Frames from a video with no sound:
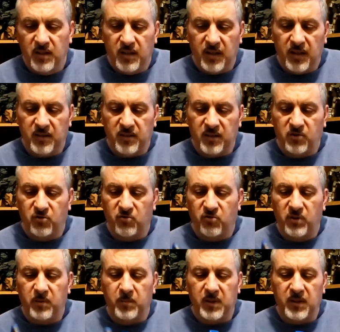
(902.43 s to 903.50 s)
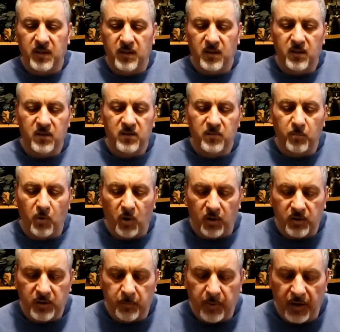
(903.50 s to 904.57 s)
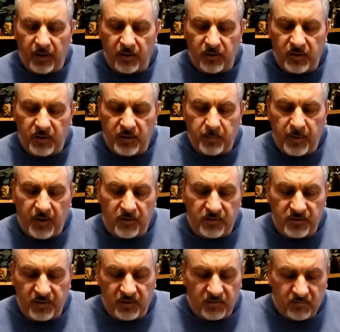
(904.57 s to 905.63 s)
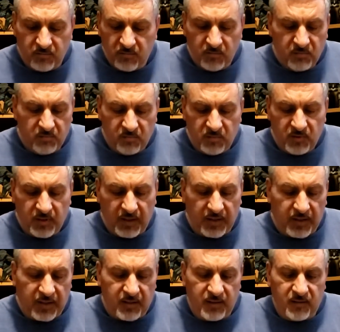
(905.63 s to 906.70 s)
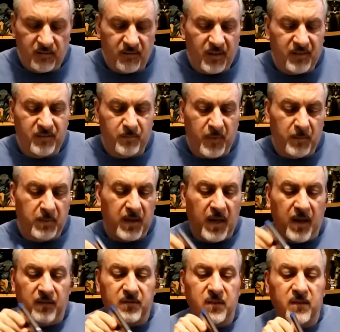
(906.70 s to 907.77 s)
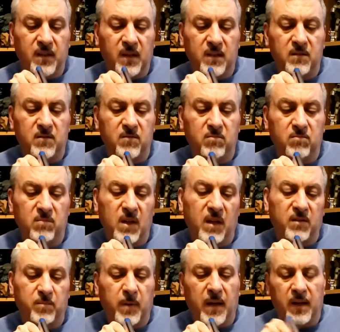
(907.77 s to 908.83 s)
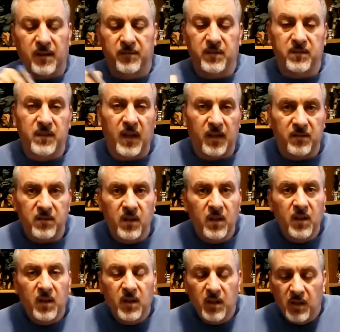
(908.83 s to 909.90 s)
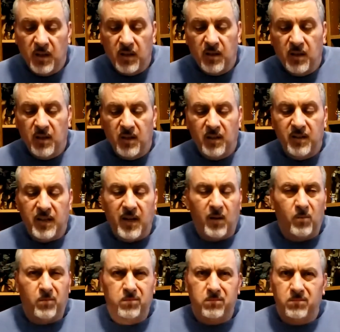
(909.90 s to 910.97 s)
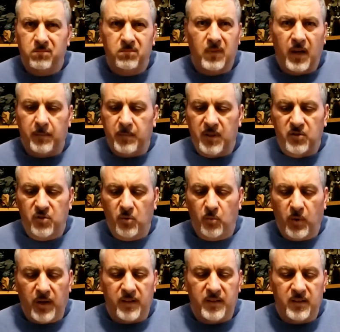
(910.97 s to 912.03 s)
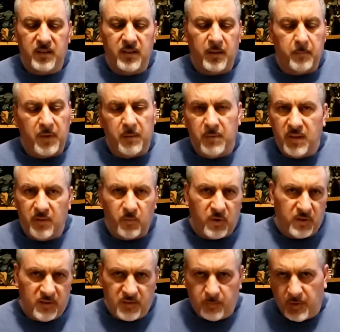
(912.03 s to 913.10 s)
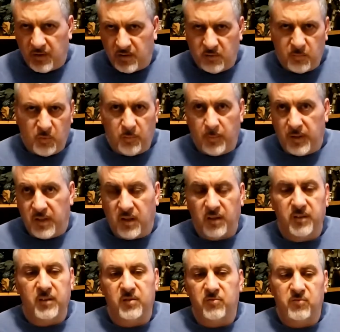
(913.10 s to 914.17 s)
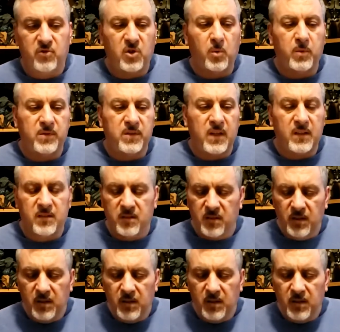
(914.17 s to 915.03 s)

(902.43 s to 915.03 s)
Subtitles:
is extremely small in comparison. It's like maybe half the size. Yeah, it's about half the size. Now, I'm not sure why they did that. Maybe they wanted to spend a little more money on the Showa sets,